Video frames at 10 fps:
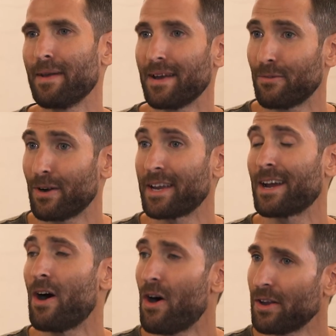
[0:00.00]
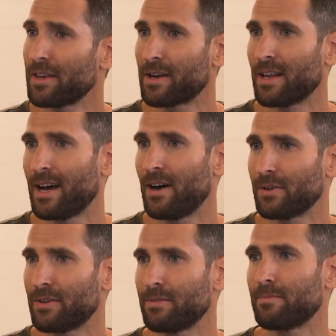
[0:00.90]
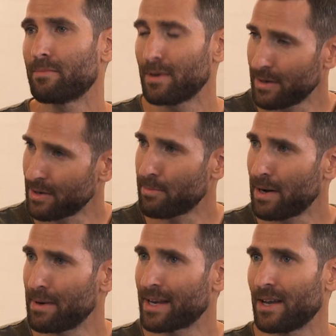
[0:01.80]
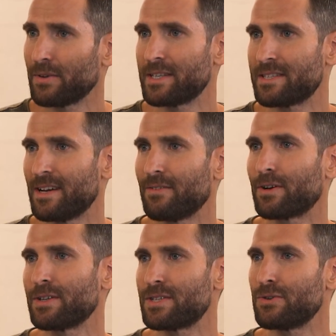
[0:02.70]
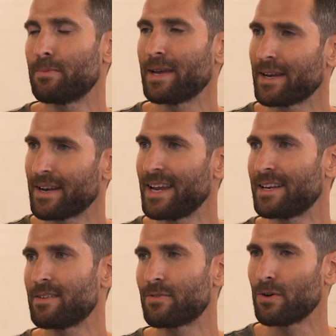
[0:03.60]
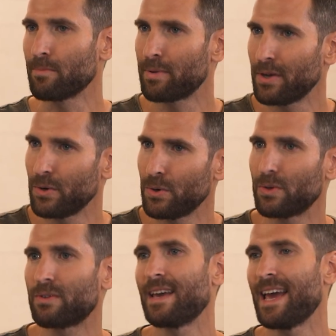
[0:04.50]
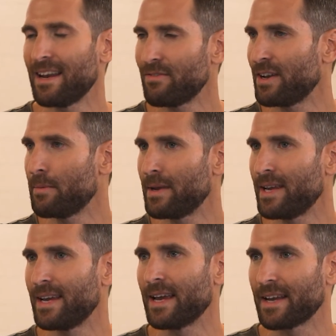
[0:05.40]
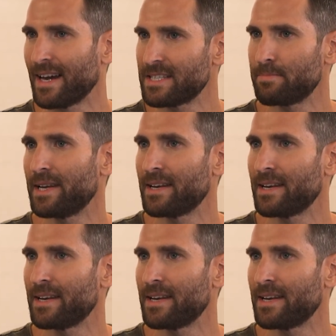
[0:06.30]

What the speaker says: running on the cloud, on the public cloud itself, consuming native compute, NVMe, and high-speed